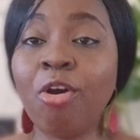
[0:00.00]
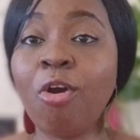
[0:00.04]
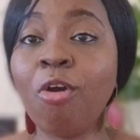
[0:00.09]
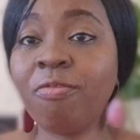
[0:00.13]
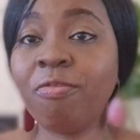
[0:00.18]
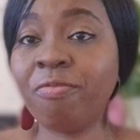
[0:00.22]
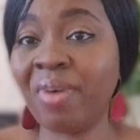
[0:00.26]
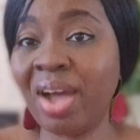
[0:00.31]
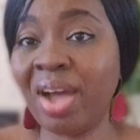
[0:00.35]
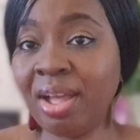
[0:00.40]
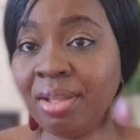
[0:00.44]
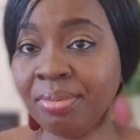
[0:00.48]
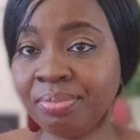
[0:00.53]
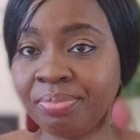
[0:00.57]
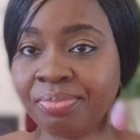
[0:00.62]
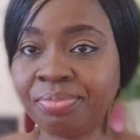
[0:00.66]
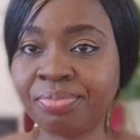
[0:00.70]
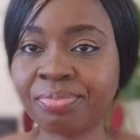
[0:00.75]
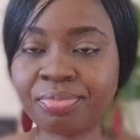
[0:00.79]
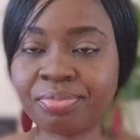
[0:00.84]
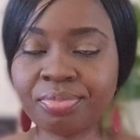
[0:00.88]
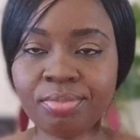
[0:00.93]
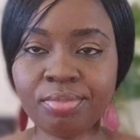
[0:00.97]
Offer
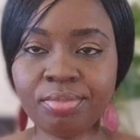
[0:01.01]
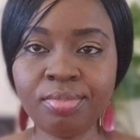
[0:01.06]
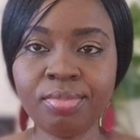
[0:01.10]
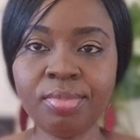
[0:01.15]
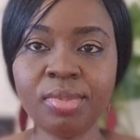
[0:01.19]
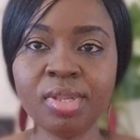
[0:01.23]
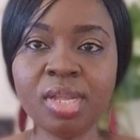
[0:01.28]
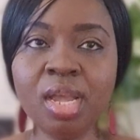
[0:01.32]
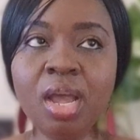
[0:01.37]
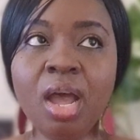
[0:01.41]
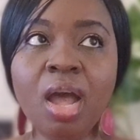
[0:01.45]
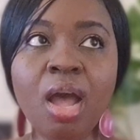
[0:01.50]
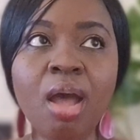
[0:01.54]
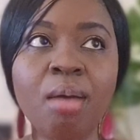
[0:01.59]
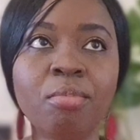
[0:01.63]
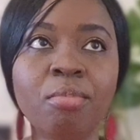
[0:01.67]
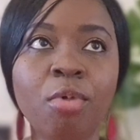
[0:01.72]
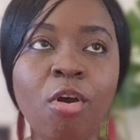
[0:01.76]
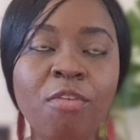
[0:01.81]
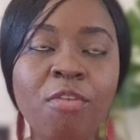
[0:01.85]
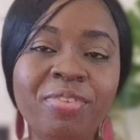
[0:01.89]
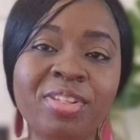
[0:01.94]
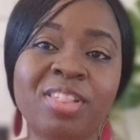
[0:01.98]

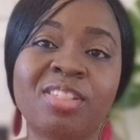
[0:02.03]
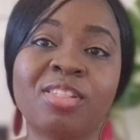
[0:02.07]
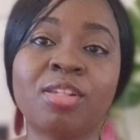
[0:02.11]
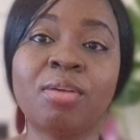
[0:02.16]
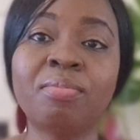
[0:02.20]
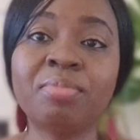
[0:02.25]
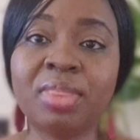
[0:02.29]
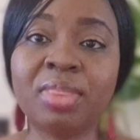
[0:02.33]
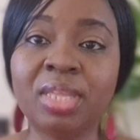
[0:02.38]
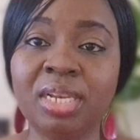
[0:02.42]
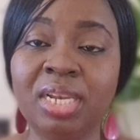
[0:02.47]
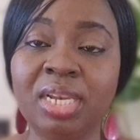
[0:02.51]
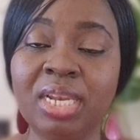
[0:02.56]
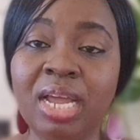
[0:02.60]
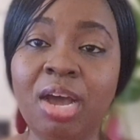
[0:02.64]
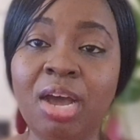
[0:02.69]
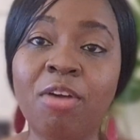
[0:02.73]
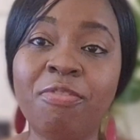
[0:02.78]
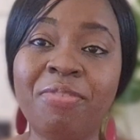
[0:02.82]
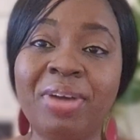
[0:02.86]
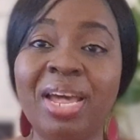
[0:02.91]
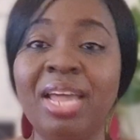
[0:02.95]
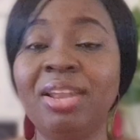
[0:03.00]

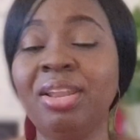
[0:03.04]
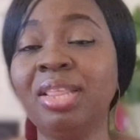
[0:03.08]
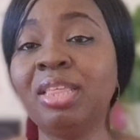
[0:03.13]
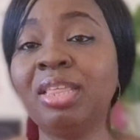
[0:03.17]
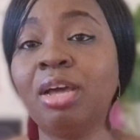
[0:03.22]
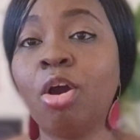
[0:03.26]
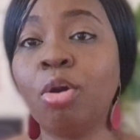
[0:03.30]
another